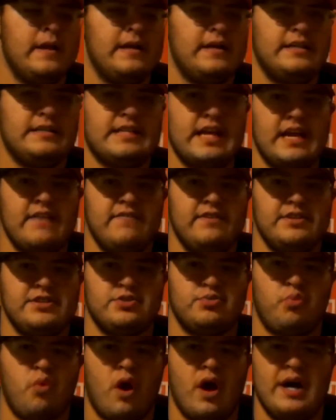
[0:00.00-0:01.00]

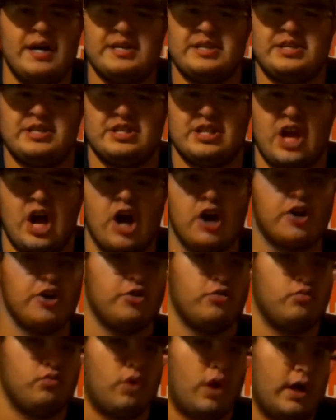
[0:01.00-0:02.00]
Davis was a
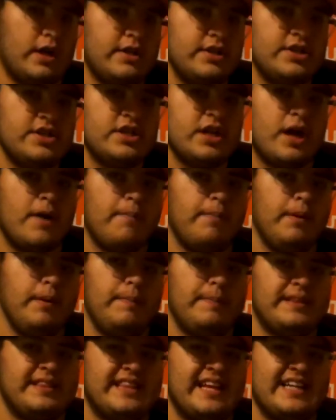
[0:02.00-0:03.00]
good run stopper,
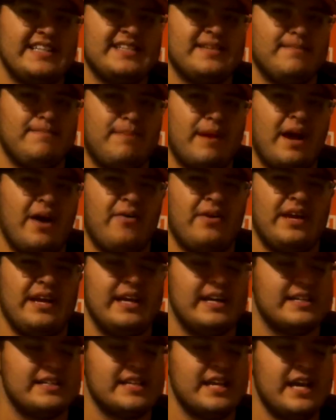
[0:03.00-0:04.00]
but that's about
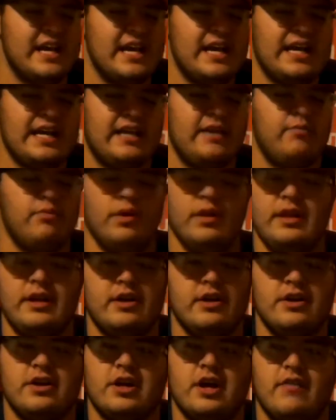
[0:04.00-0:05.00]
it. He really
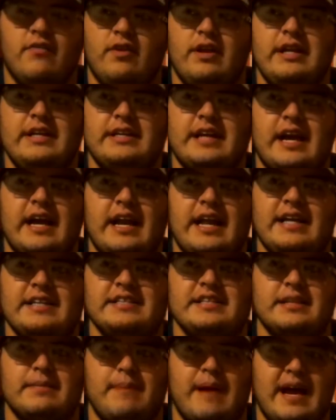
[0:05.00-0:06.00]
couldn't cover any tight ends
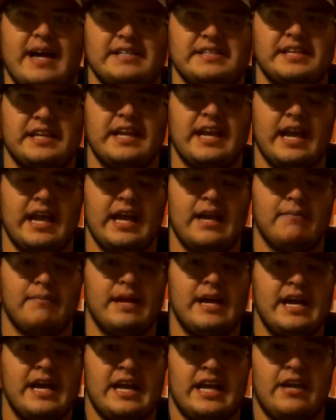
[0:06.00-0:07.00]
in the passing game.
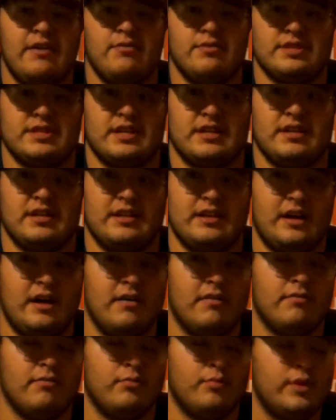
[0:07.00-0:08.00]
He was
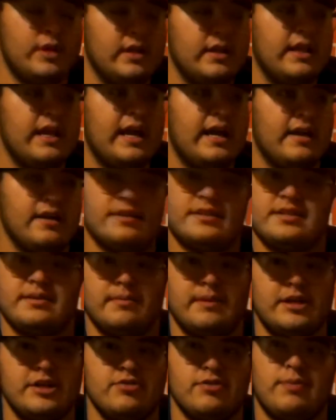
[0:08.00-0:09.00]
really had
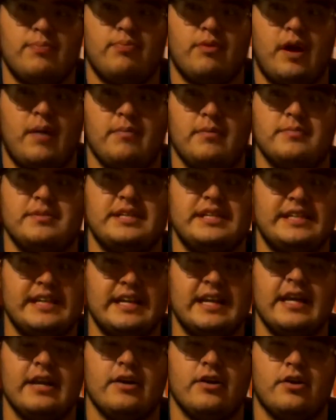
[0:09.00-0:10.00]
some injury problems. He
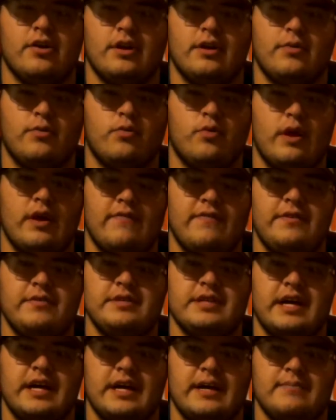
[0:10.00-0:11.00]
did get hurt quite a few
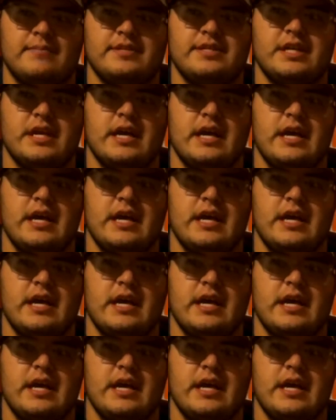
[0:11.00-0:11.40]
times.